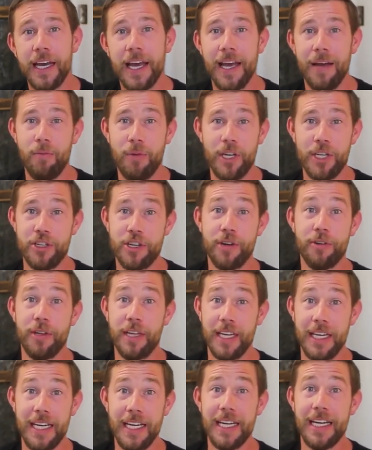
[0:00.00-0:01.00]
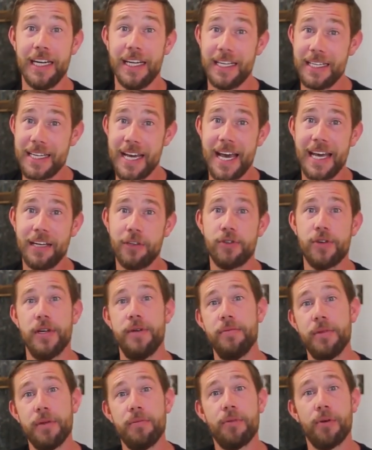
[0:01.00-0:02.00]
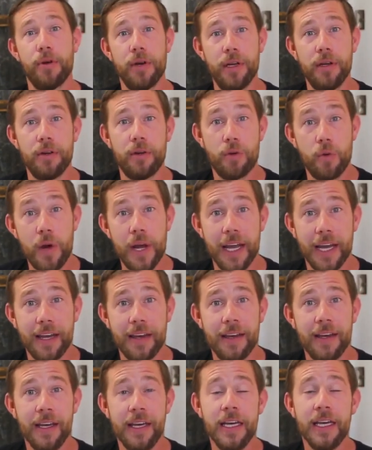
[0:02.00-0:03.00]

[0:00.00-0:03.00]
and we generally needed a tank treatment pretty quick.